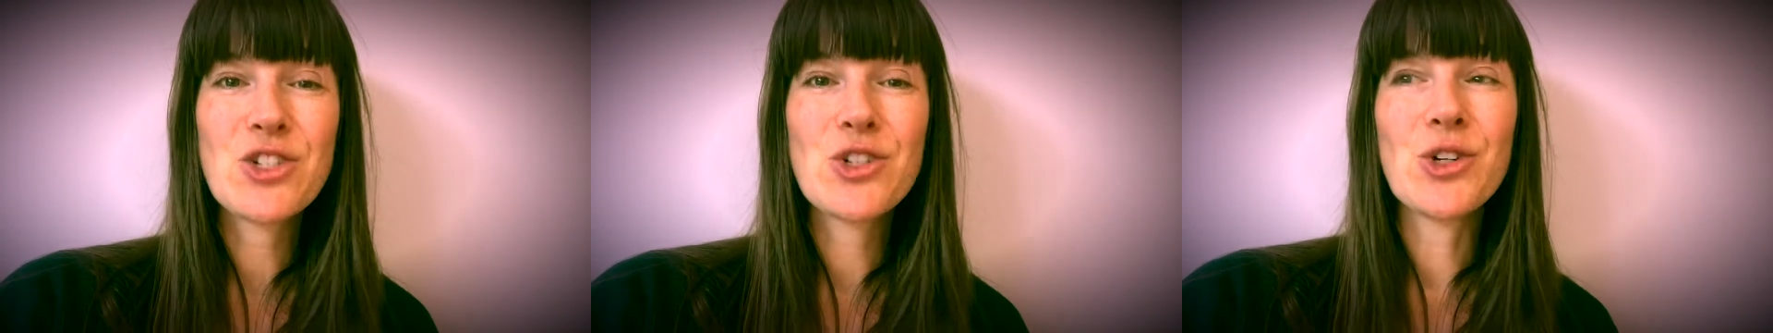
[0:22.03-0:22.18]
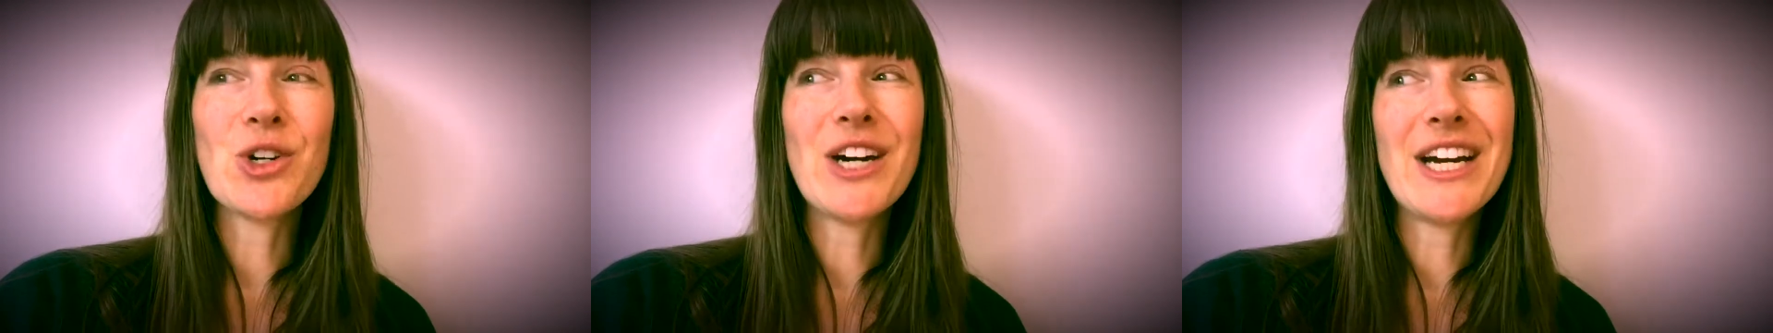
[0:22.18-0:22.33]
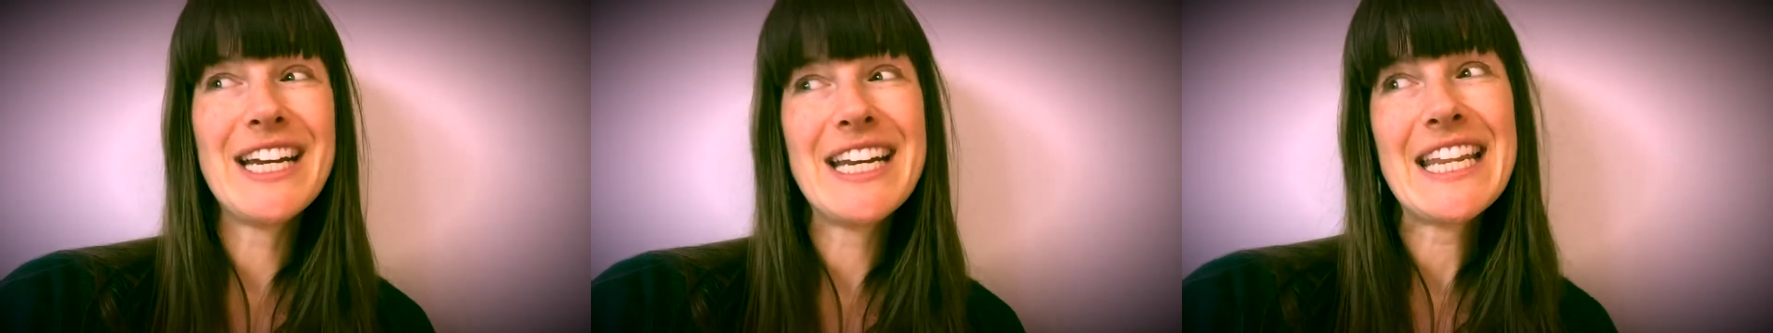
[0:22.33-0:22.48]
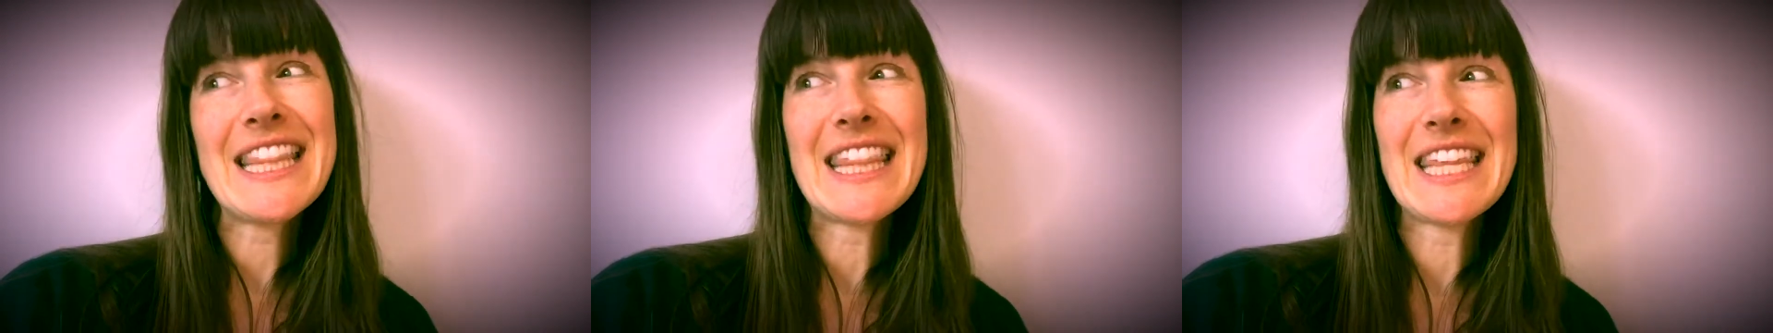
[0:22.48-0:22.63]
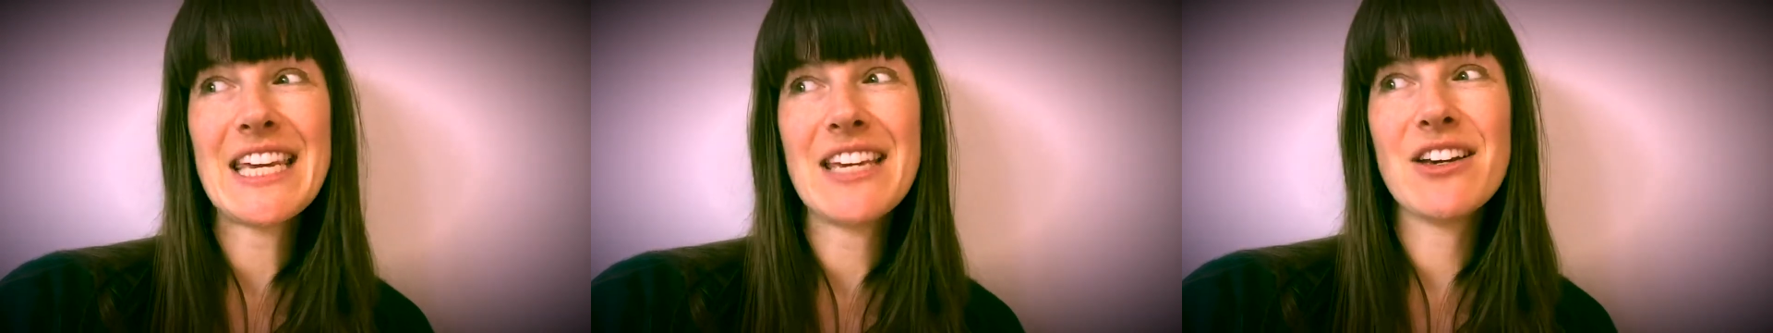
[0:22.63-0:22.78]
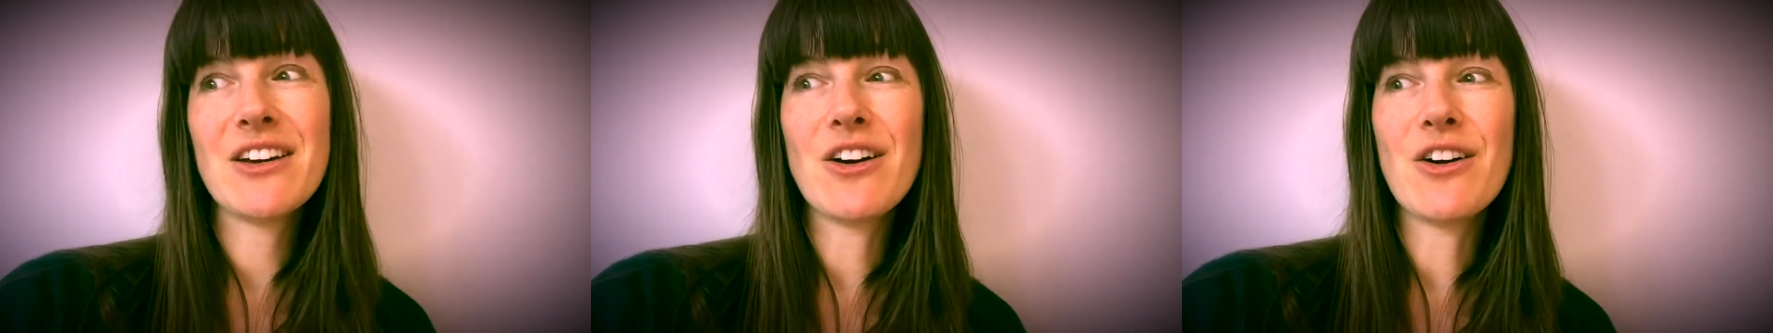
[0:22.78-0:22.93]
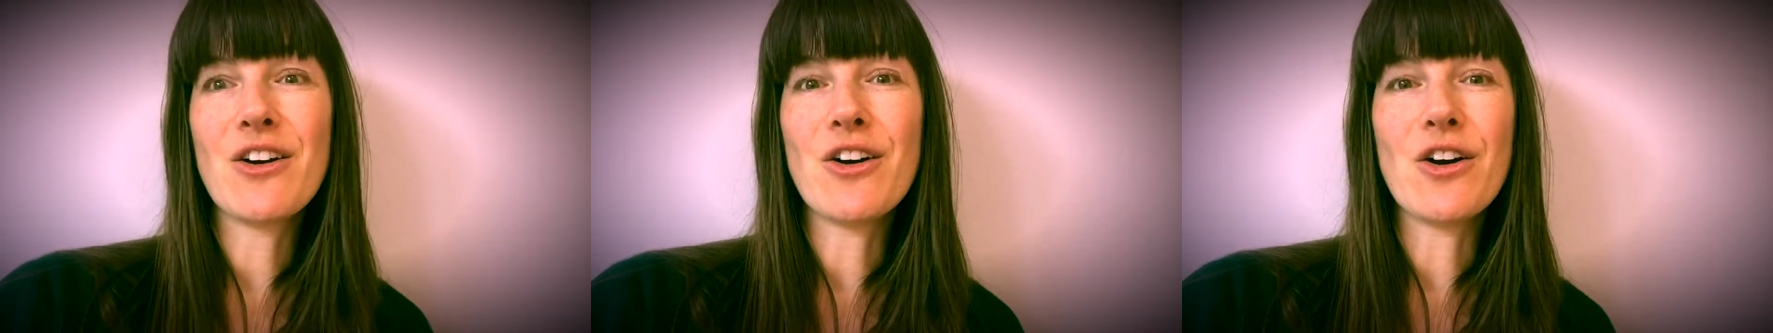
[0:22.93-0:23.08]
try and
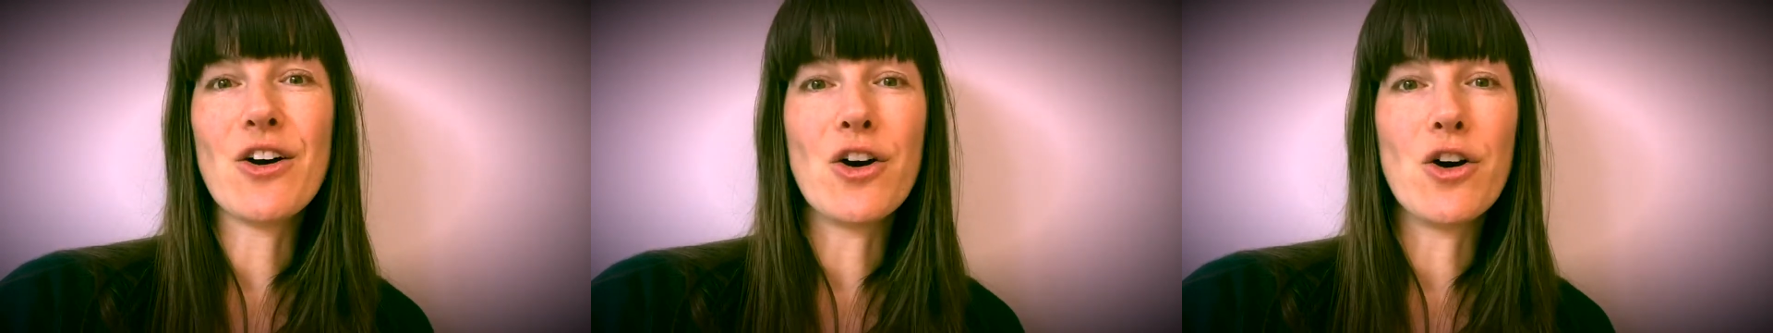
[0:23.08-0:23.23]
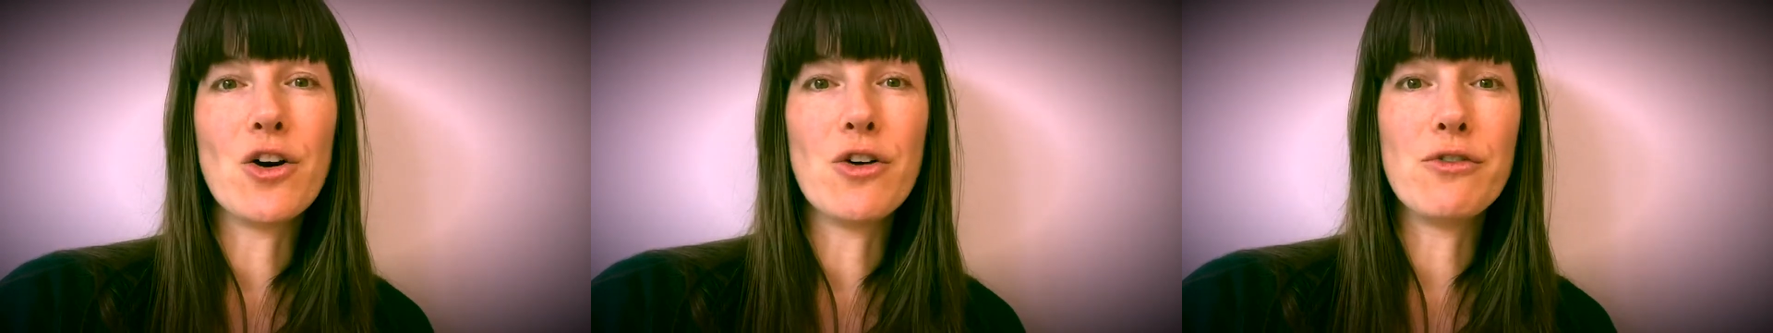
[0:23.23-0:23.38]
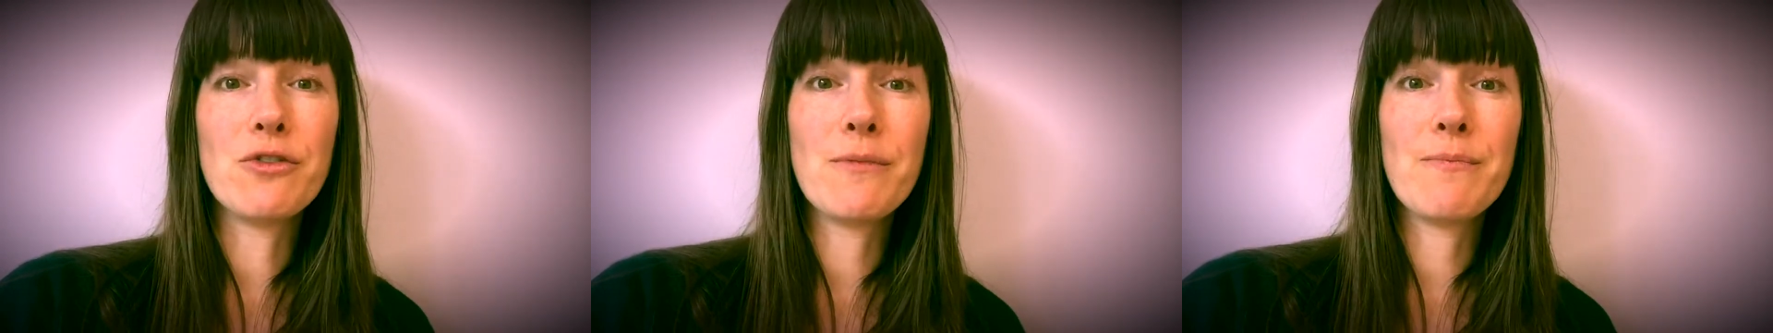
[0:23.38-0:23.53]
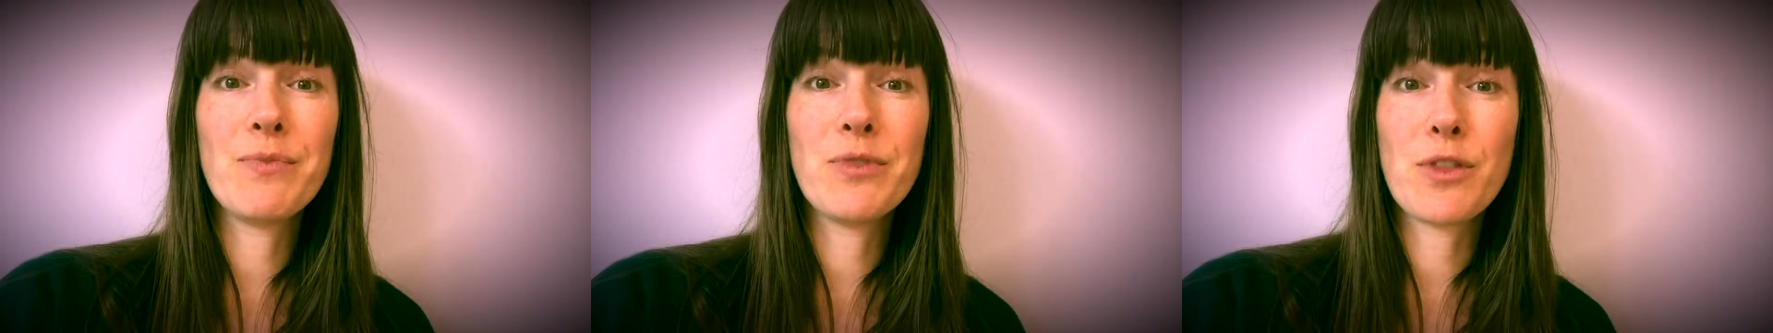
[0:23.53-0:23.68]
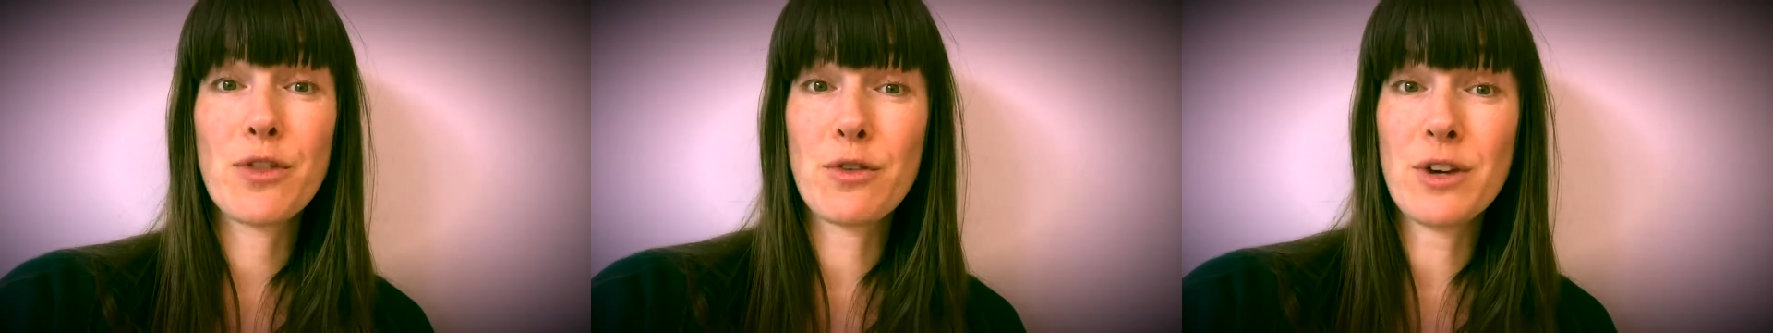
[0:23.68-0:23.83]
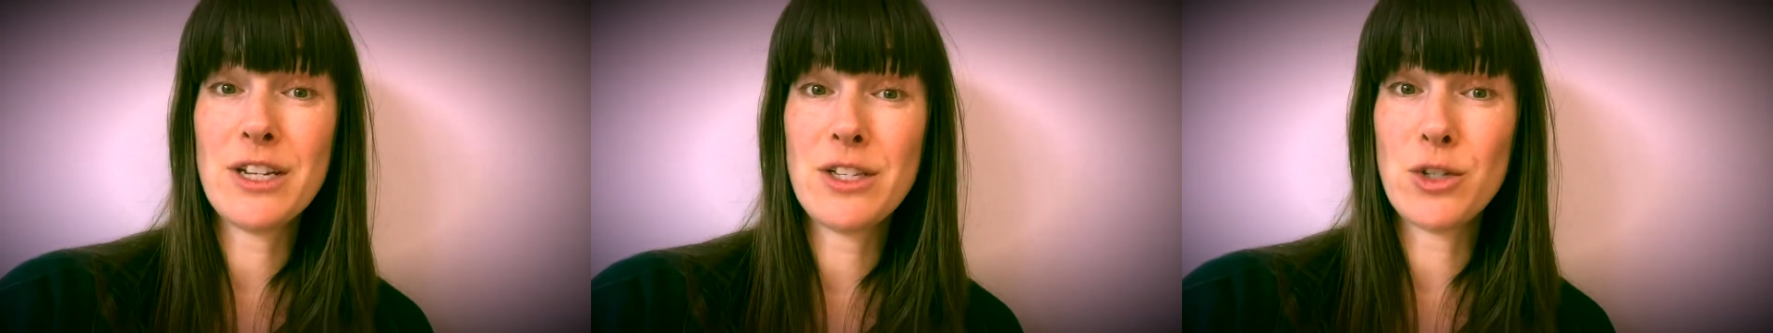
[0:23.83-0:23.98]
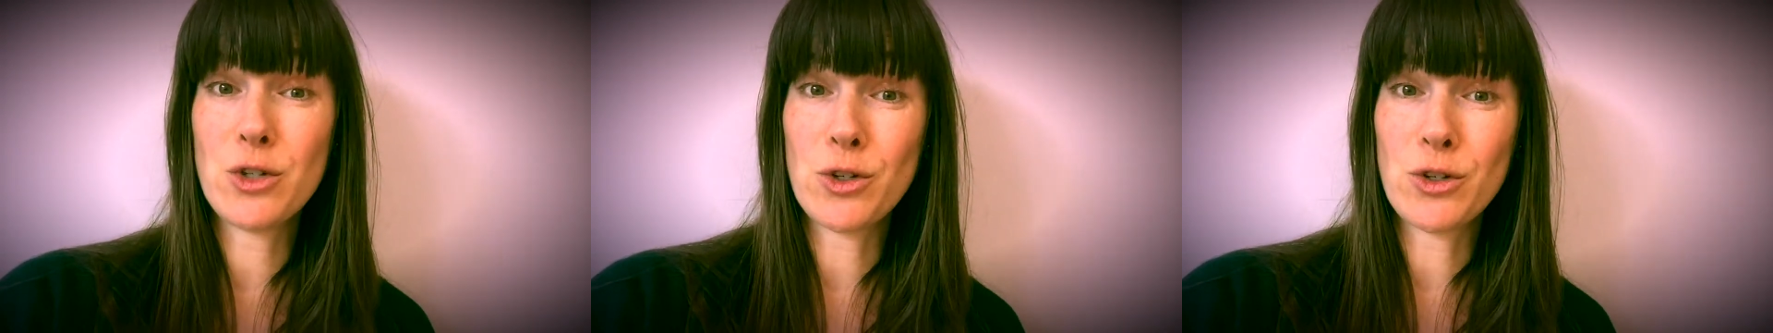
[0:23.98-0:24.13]
think of
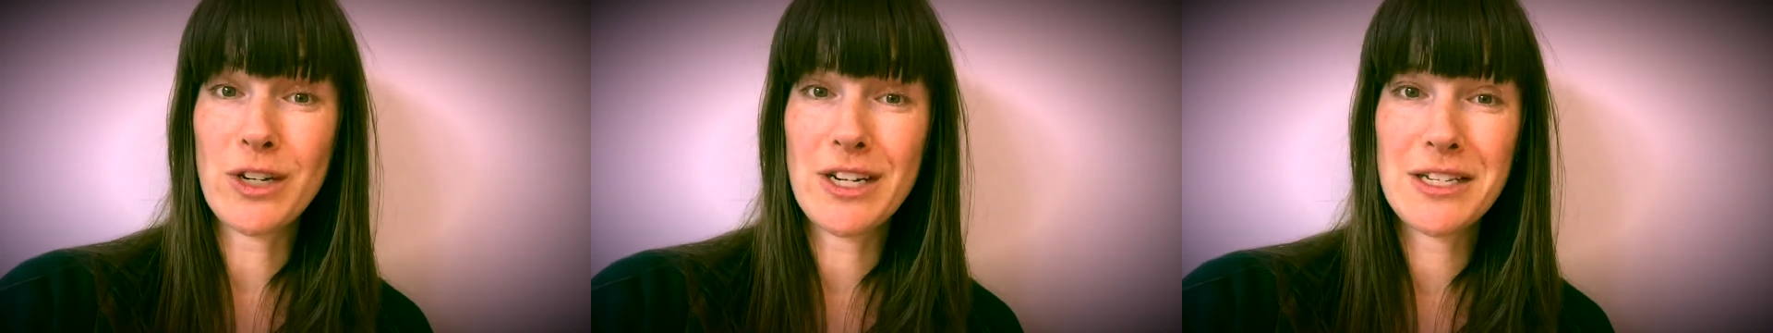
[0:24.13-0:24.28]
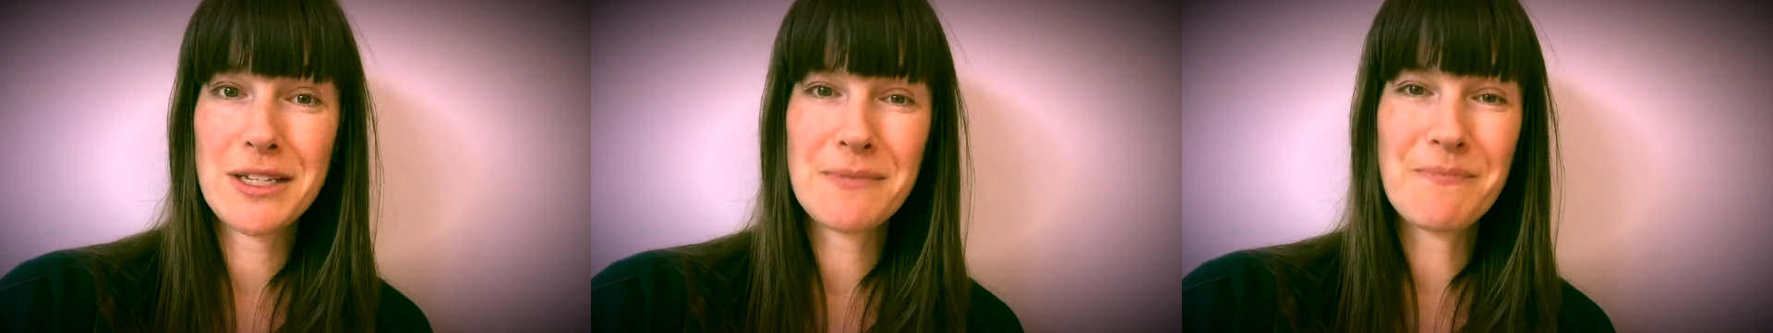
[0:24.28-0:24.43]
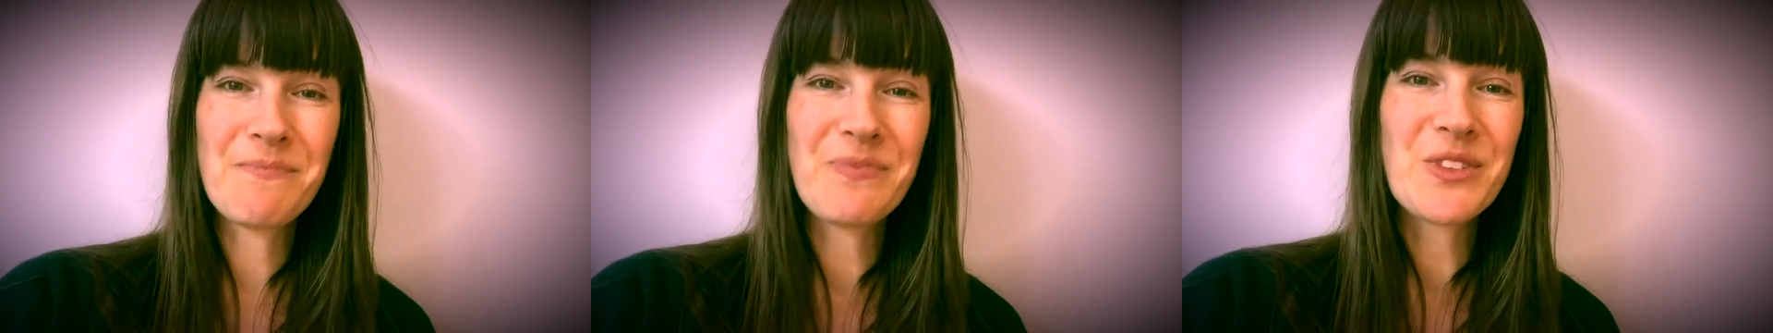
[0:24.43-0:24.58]
three stories.